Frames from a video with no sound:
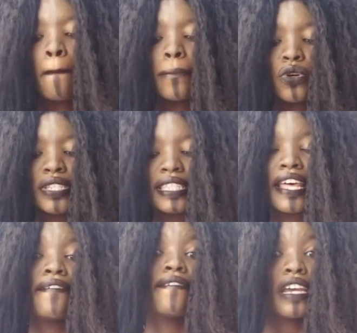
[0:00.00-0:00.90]
Most
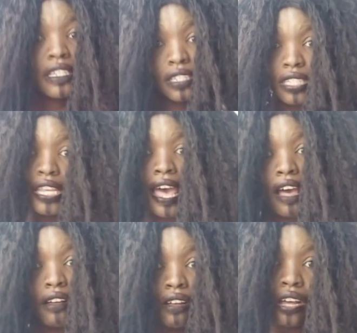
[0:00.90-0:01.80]
versatile.
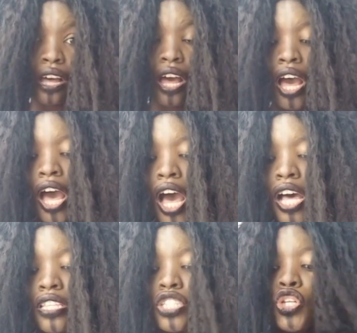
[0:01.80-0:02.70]

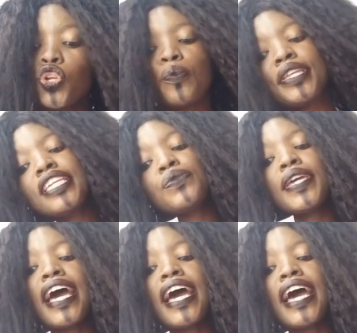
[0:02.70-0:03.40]
So the dummies we